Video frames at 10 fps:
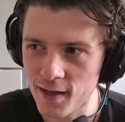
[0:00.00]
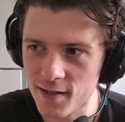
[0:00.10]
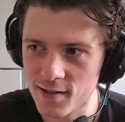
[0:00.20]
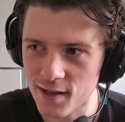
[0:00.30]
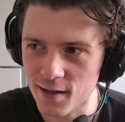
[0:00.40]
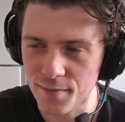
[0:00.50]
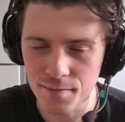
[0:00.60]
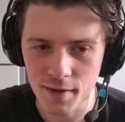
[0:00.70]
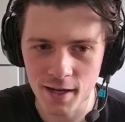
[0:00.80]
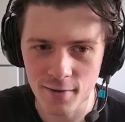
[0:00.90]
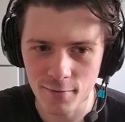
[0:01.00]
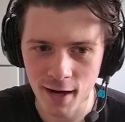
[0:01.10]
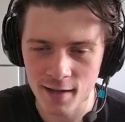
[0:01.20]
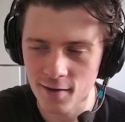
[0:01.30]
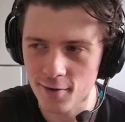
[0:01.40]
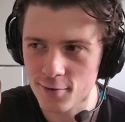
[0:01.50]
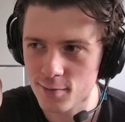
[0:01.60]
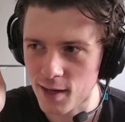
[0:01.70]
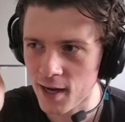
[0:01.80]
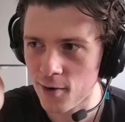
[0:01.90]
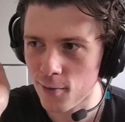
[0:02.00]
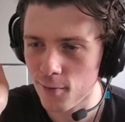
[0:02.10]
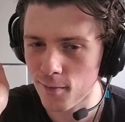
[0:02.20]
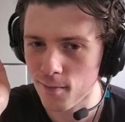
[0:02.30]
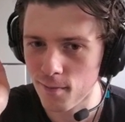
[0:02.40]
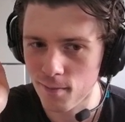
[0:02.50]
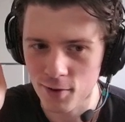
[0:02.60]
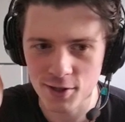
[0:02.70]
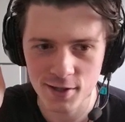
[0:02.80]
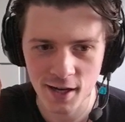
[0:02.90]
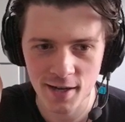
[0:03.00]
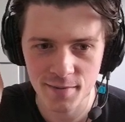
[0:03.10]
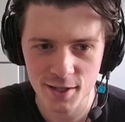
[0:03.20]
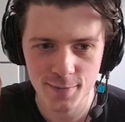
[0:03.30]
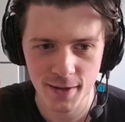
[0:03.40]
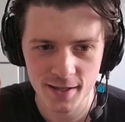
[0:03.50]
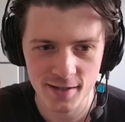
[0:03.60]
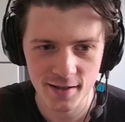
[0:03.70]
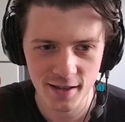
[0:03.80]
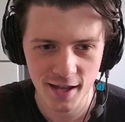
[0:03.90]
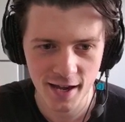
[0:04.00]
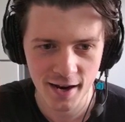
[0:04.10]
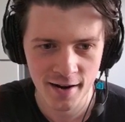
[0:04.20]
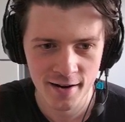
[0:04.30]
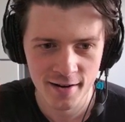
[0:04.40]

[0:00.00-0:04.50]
It's like a mini Rathalos with how much time it spends in the air.